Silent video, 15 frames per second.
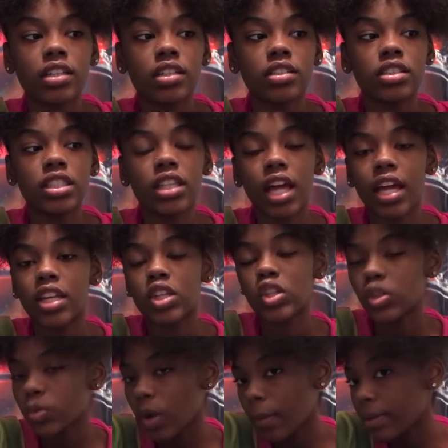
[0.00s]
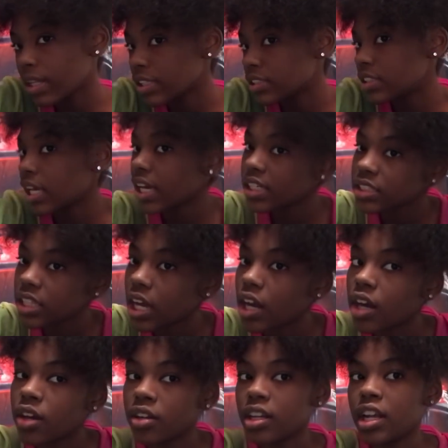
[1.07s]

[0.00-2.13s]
she like, do you want me to text her?